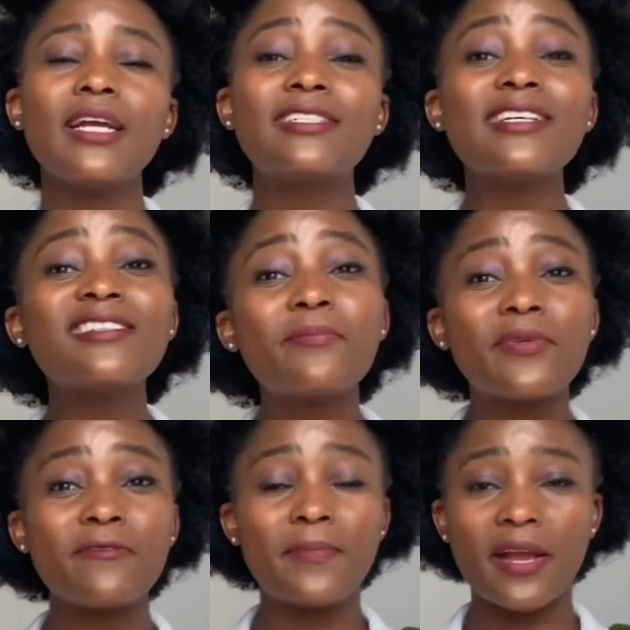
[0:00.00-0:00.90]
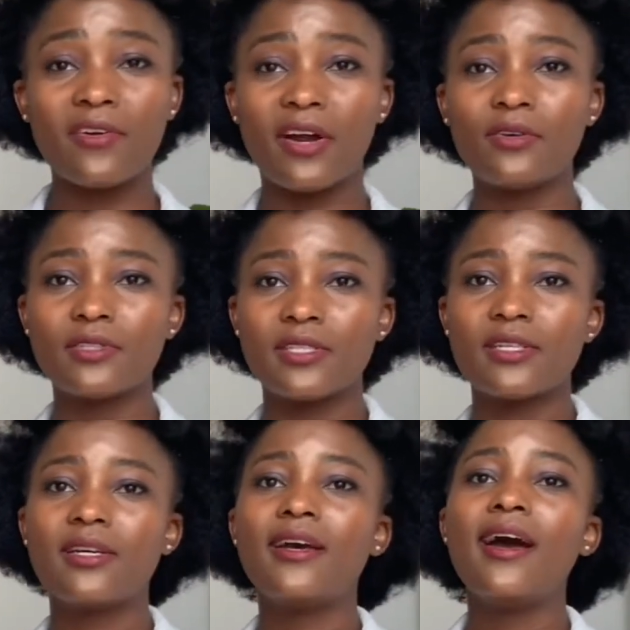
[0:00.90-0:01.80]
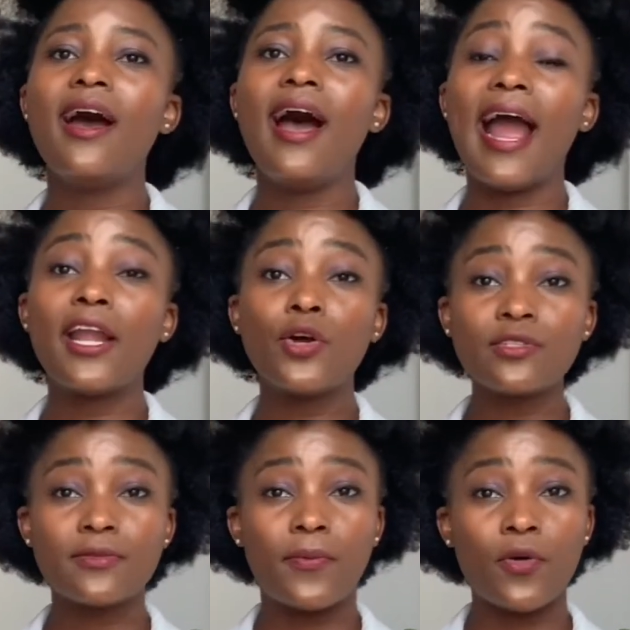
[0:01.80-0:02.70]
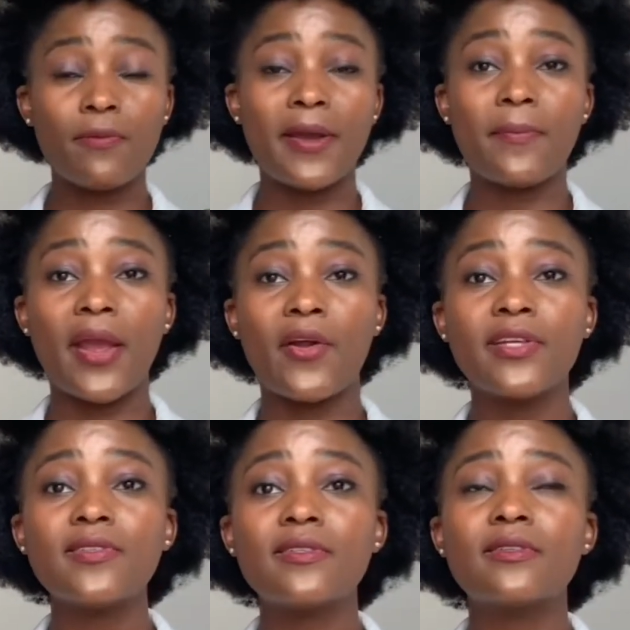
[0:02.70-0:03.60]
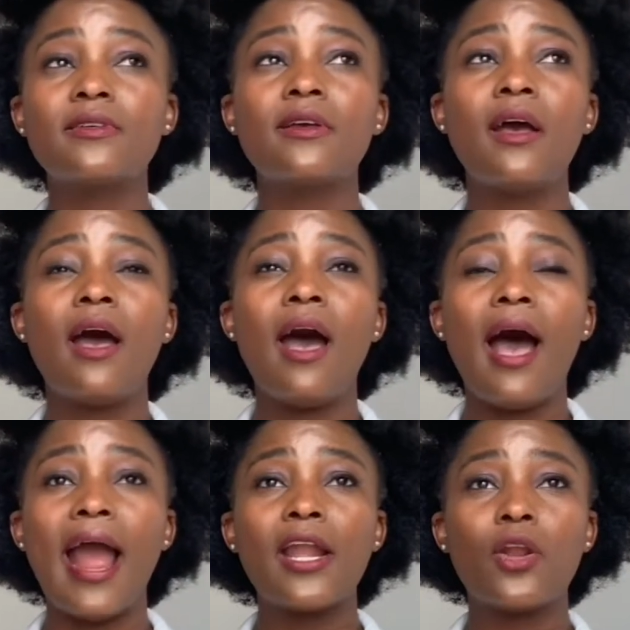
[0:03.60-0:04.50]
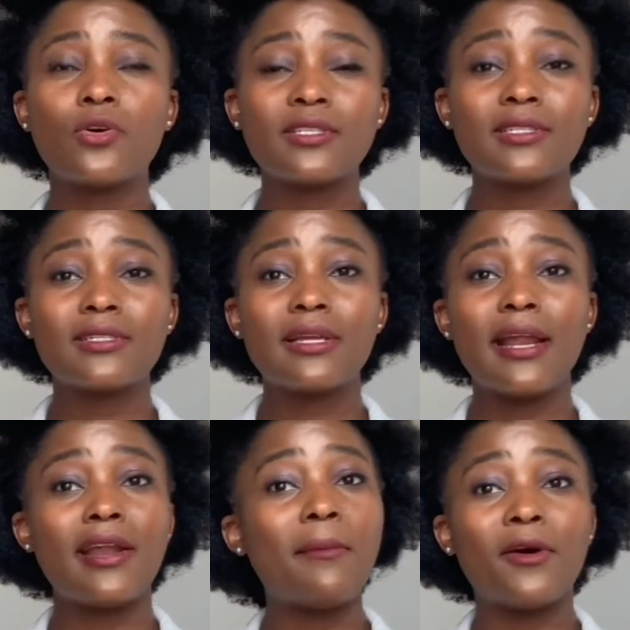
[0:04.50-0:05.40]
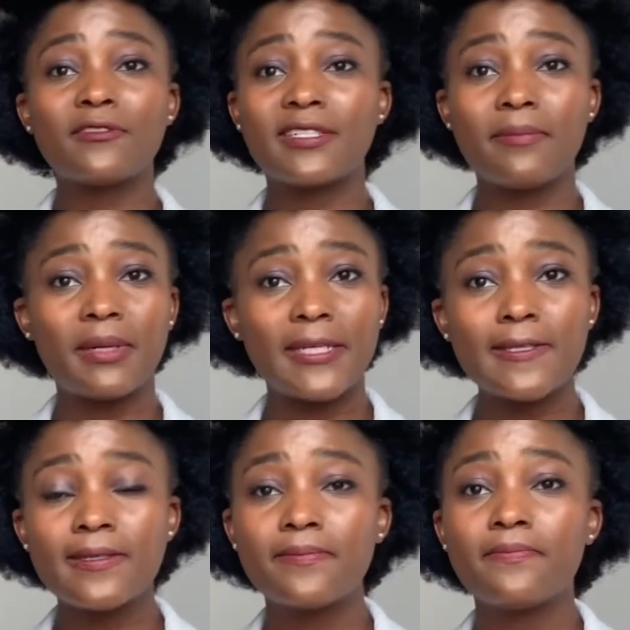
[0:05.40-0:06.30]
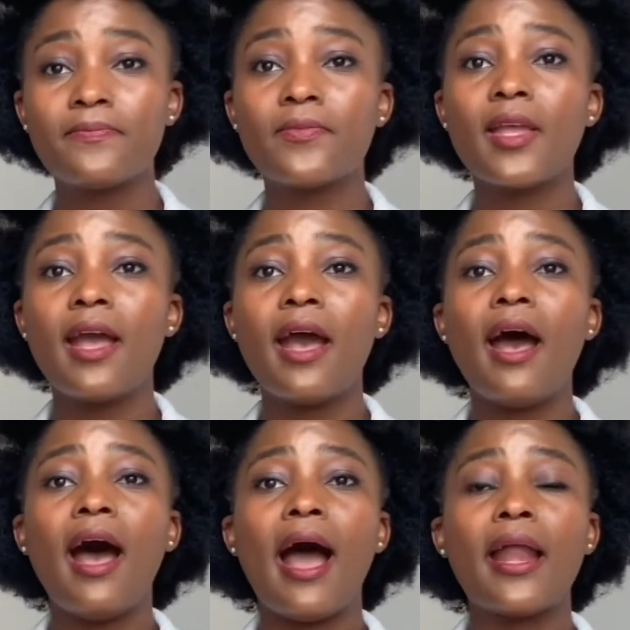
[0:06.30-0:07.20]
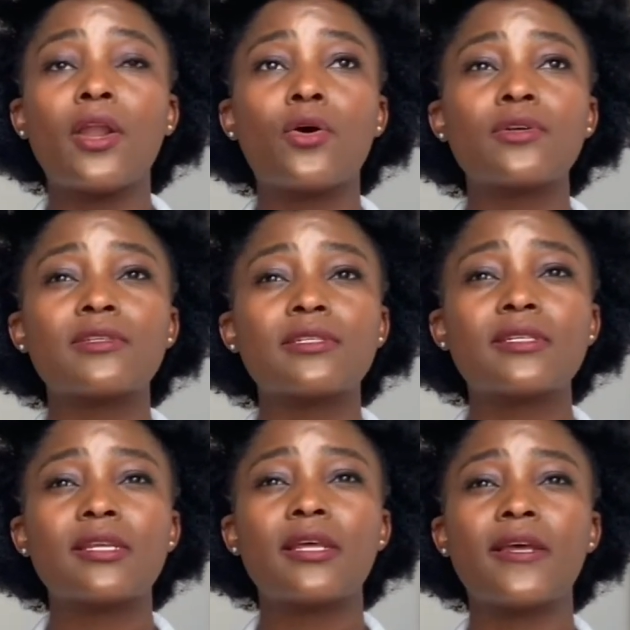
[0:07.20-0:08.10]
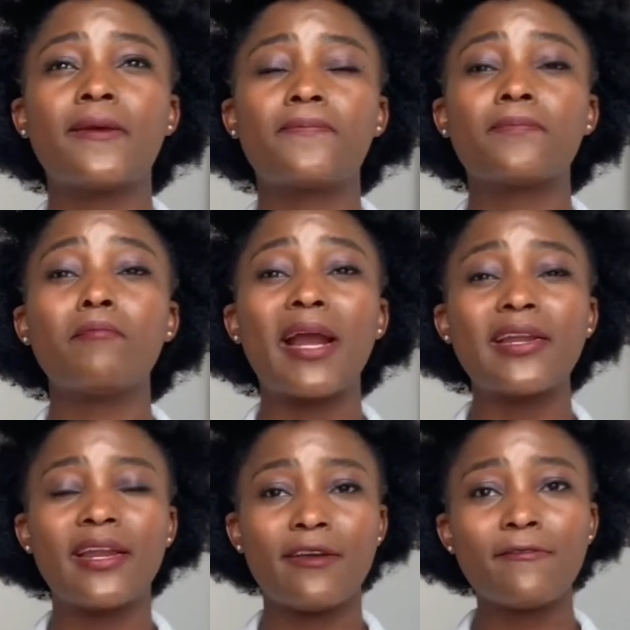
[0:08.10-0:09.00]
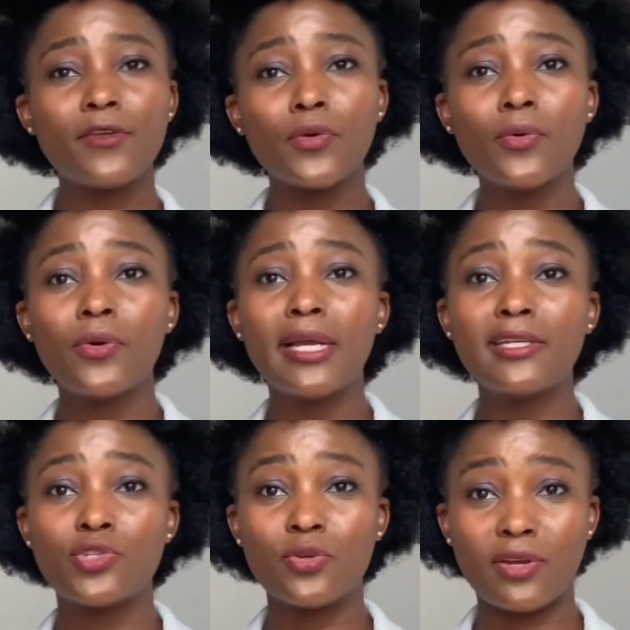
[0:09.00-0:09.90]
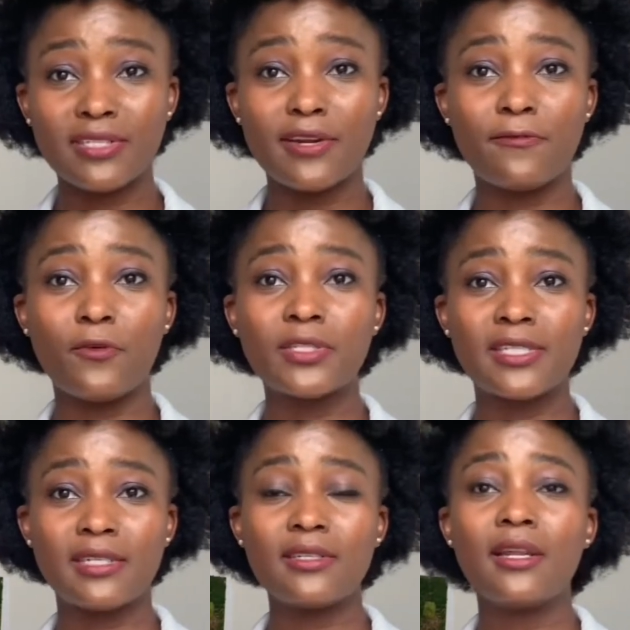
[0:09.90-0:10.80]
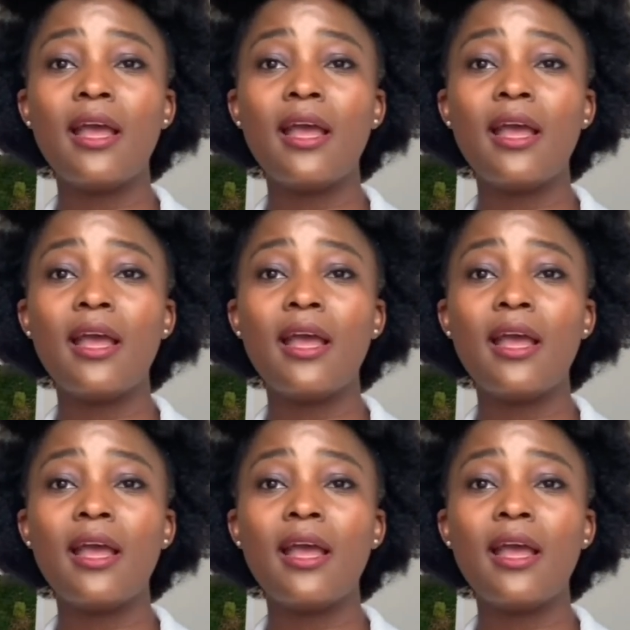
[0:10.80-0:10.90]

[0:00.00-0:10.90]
Just a brief background. I lost both my parents I lost a number of siblings. I lost my nephew in 2014